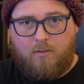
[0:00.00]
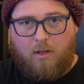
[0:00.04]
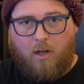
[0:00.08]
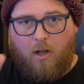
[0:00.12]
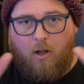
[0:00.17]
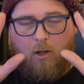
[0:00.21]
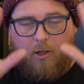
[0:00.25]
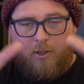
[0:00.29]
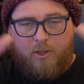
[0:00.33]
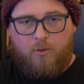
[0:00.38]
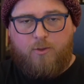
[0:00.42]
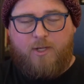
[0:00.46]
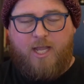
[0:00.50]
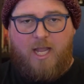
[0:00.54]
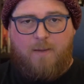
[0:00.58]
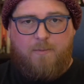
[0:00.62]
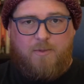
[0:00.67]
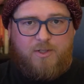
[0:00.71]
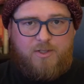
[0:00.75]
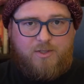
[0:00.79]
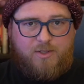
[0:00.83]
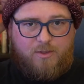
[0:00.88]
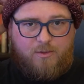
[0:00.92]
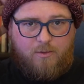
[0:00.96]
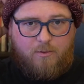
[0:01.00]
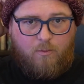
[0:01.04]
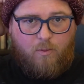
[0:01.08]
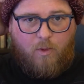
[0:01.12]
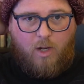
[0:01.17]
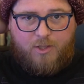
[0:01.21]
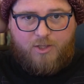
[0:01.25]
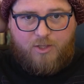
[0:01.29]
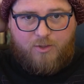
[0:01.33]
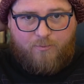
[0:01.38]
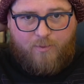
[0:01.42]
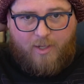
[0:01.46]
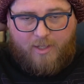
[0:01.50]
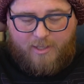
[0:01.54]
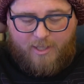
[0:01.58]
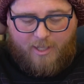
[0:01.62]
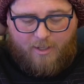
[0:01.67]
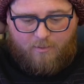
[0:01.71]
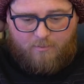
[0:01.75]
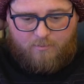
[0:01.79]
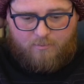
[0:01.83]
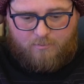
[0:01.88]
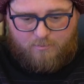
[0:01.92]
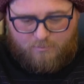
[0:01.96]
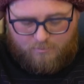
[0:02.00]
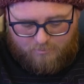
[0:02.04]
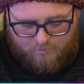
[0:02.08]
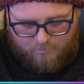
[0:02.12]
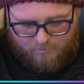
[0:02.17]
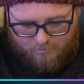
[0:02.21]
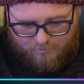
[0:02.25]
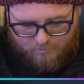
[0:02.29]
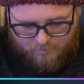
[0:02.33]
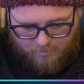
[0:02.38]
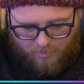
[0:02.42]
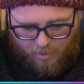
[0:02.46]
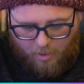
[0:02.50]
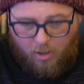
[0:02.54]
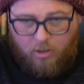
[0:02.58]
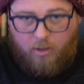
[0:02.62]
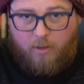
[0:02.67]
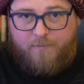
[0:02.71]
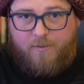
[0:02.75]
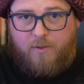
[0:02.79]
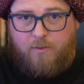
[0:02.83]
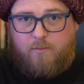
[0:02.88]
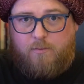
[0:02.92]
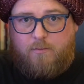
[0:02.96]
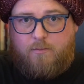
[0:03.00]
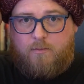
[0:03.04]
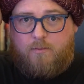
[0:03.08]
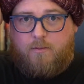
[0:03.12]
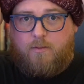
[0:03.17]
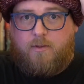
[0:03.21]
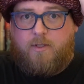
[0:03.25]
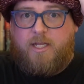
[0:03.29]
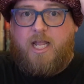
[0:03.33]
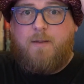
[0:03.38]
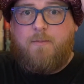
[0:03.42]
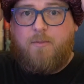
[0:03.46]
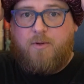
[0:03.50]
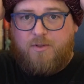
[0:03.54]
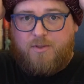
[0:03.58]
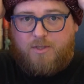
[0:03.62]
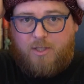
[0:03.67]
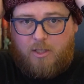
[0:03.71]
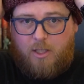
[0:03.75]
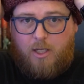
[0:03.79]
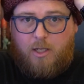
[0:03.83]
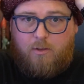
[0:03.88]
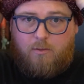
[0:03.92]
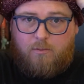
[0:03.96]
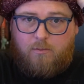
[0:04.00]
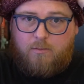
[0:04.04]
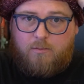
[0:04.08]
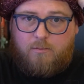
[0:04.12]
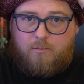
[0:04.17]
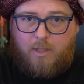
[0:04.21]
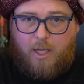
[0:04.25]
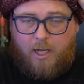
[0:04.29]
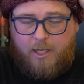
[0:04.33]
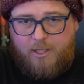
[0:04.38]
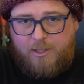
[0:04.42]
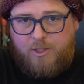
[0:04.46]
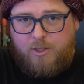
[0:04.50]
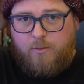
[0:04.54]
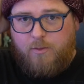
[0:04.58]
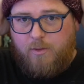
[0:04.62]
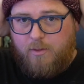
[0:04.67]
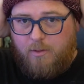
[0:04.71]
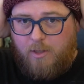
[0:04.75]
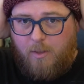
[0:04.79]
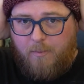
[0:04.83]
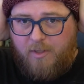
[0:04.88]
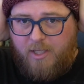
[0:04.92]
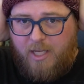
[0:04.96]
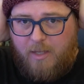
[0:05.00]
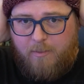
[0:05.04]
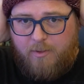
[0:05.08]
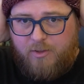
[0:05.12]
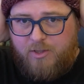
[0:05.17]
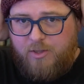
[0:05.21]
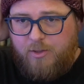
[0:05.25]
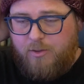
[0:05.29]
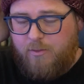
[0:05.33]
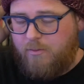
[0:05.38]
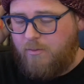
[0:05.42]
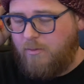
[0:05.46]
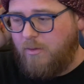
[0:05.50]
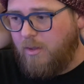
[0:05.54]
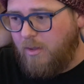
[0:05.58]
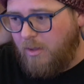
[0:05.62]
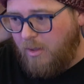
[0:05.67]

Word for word: All you gamers watching right now. All of you. Gamers, hello. How you doing? I'm a gamer too.